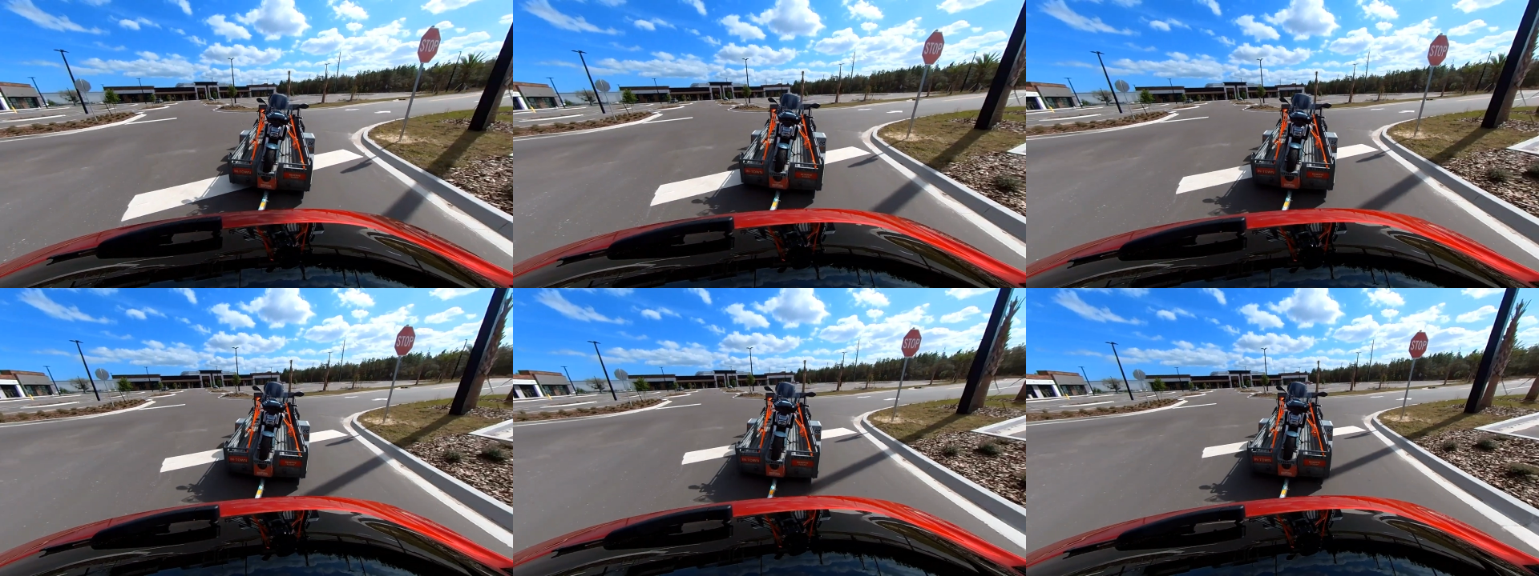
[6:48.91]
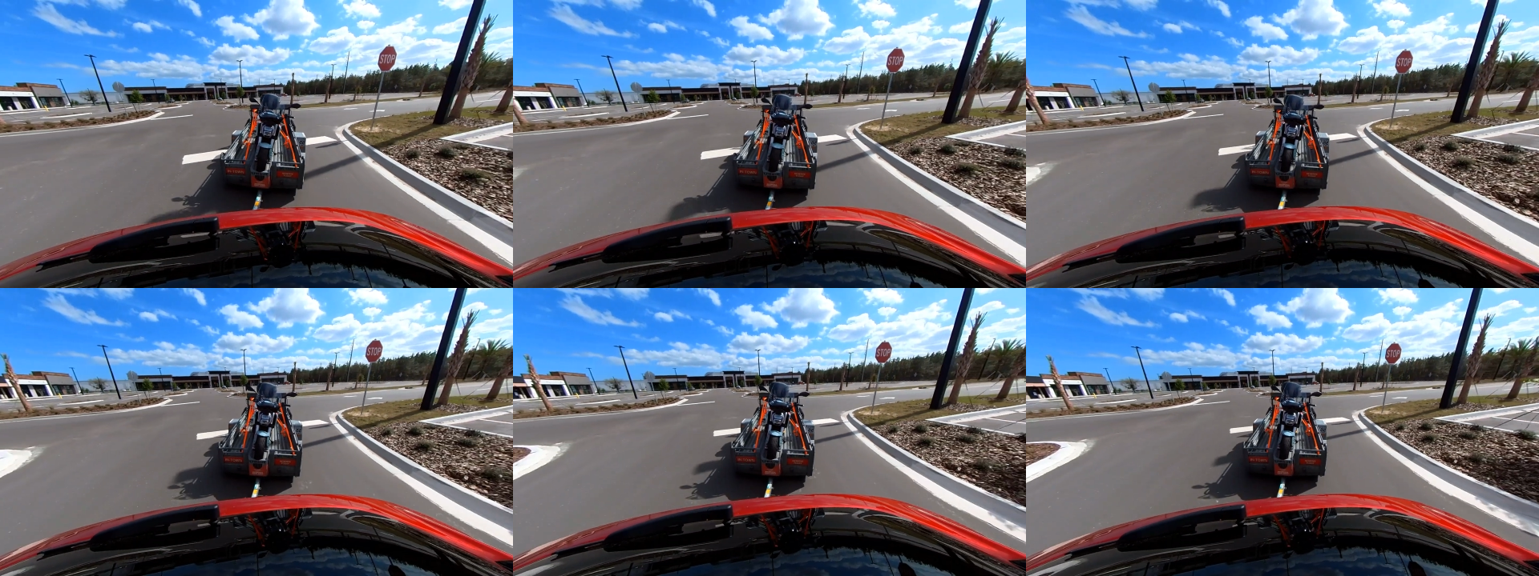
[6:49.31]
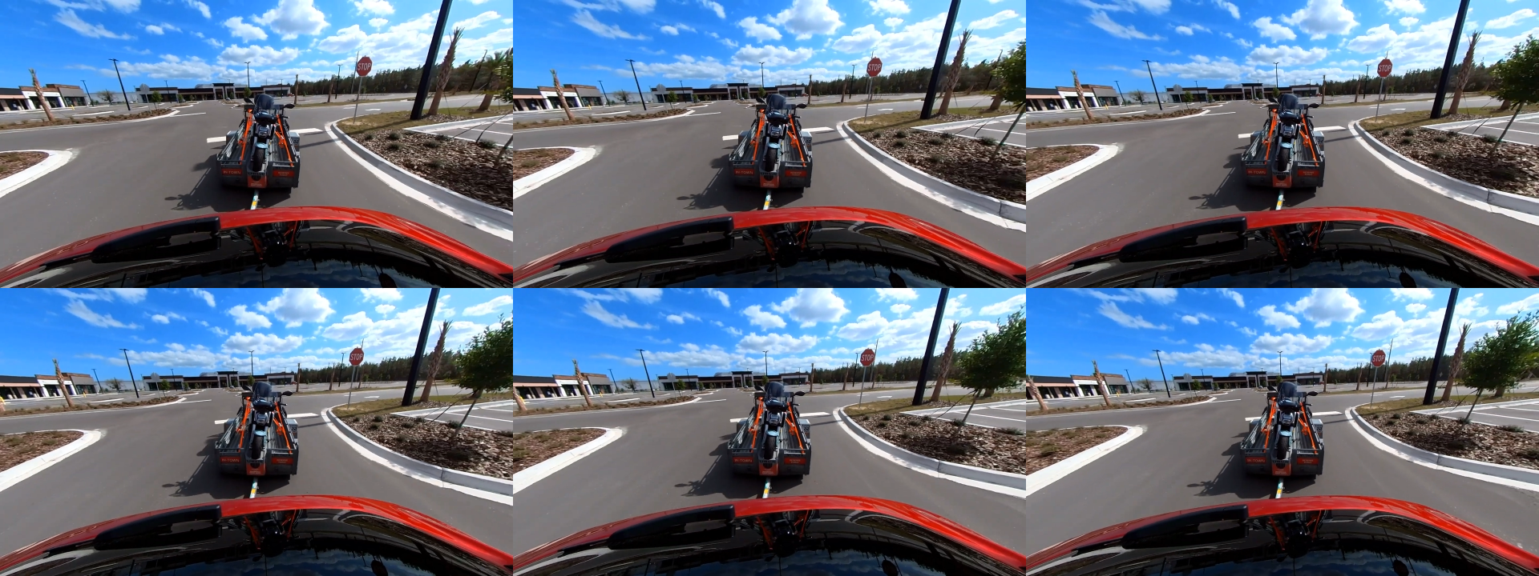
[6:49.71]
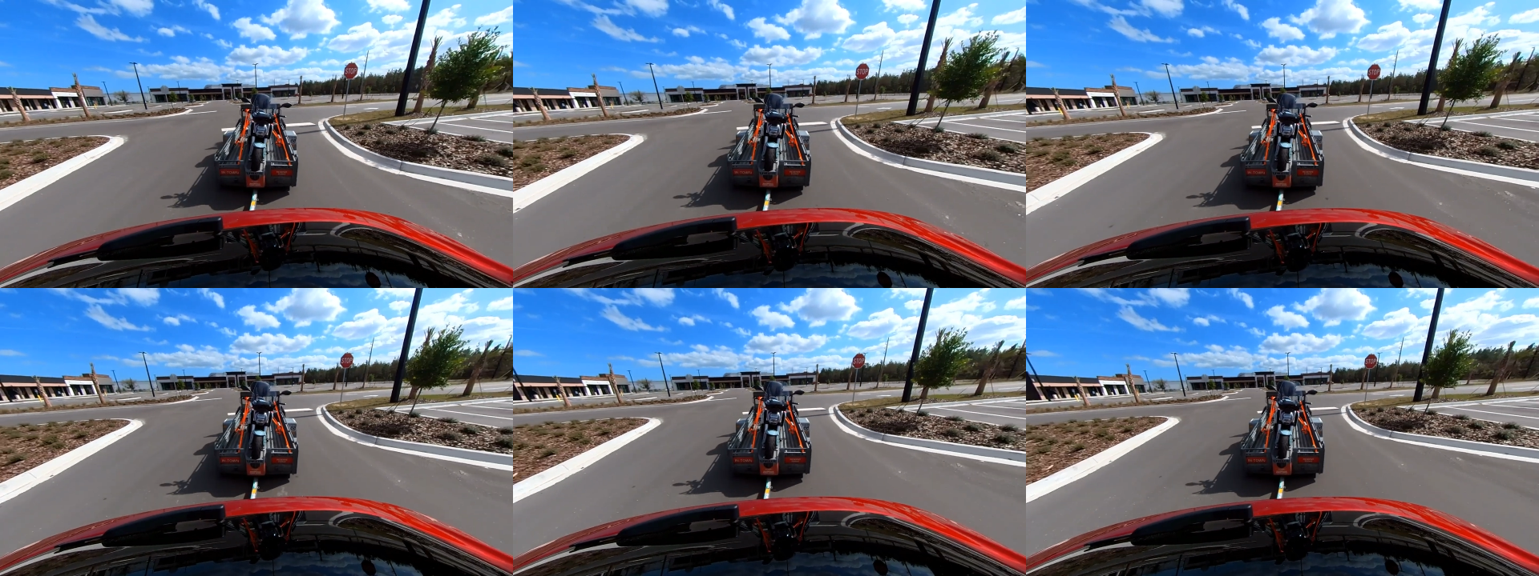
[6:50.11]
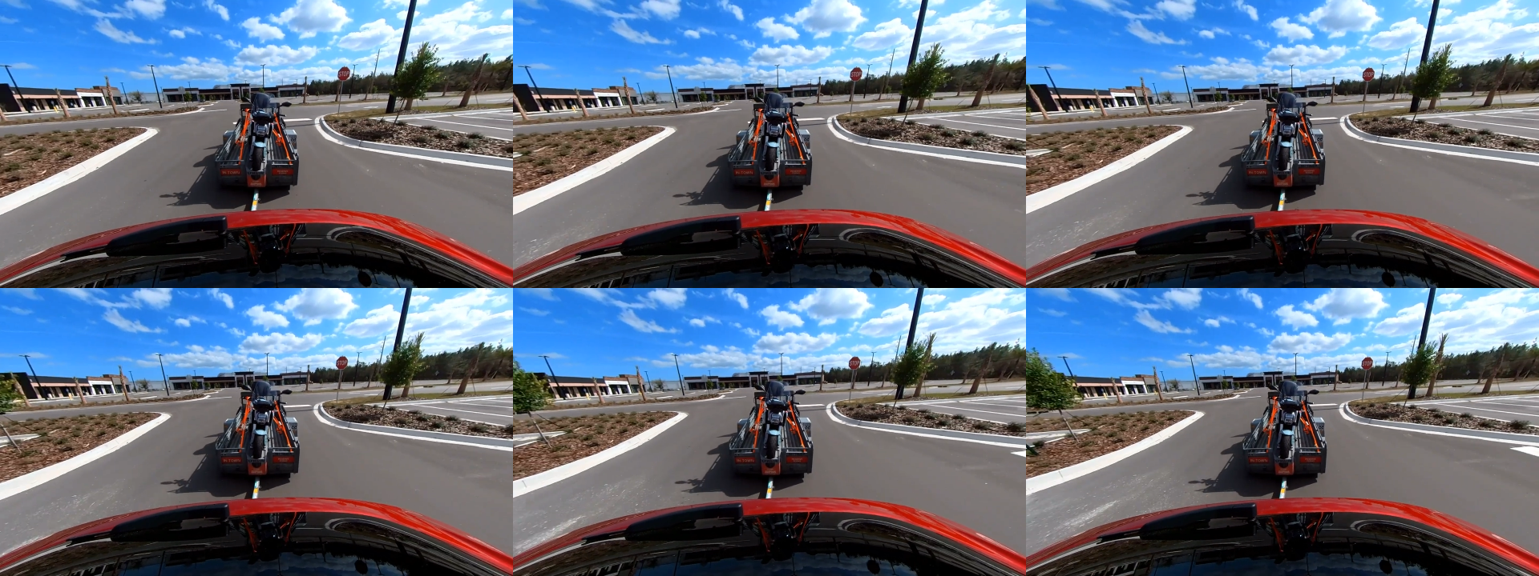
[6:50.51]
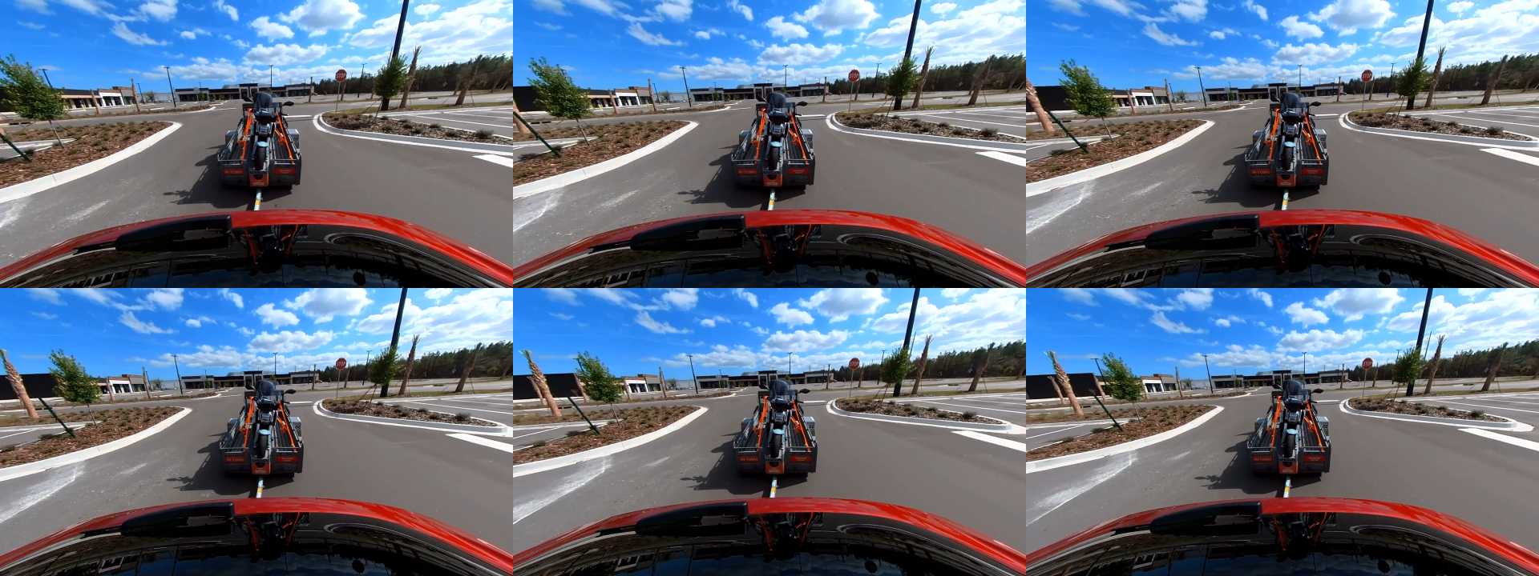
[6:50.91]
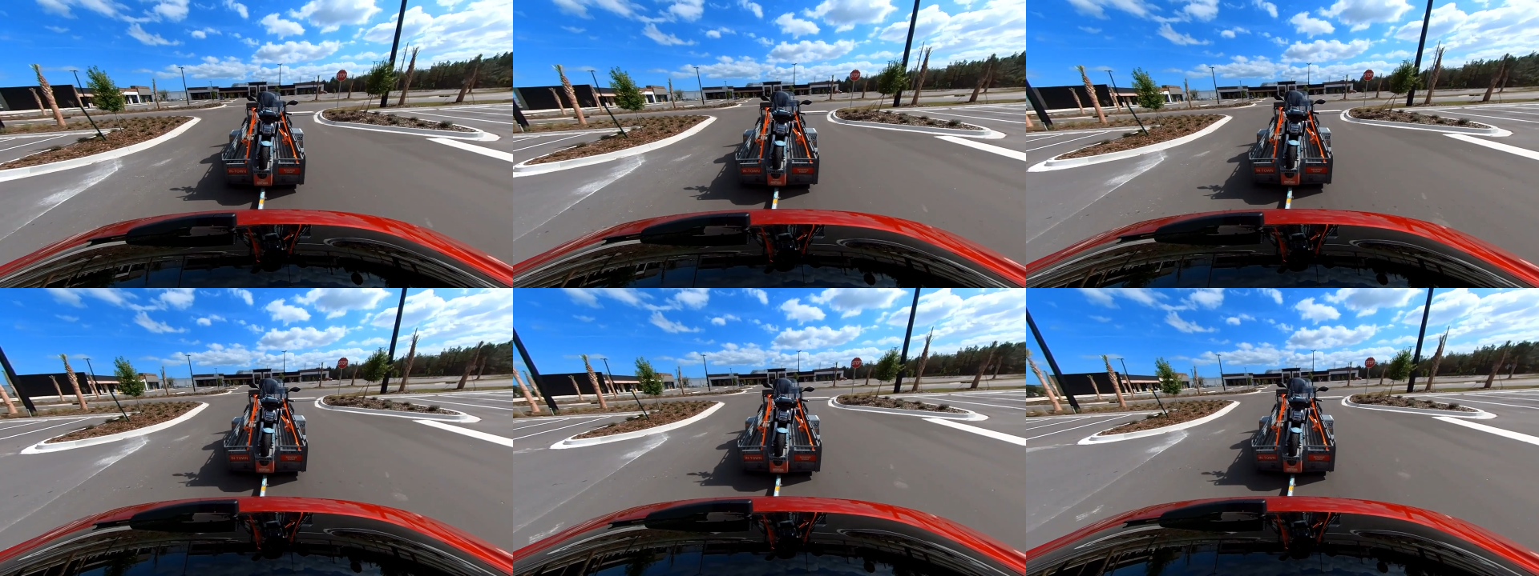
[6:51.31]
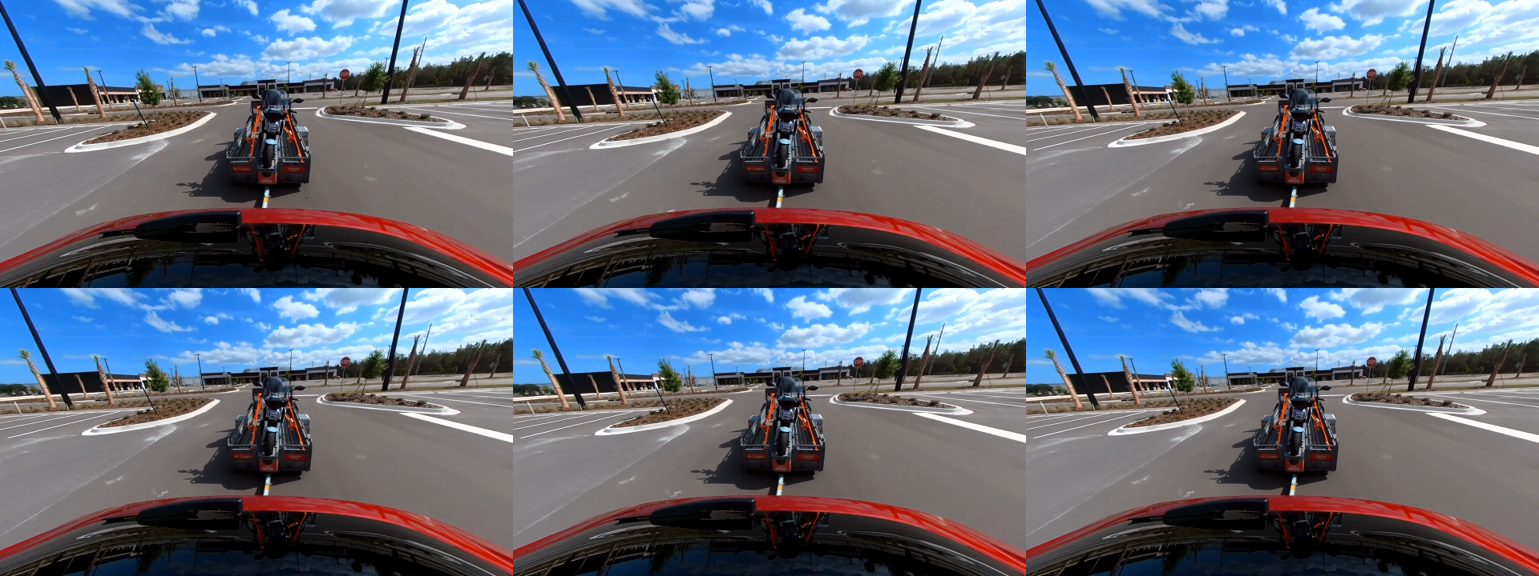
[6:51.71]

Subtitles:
(no speaker visible)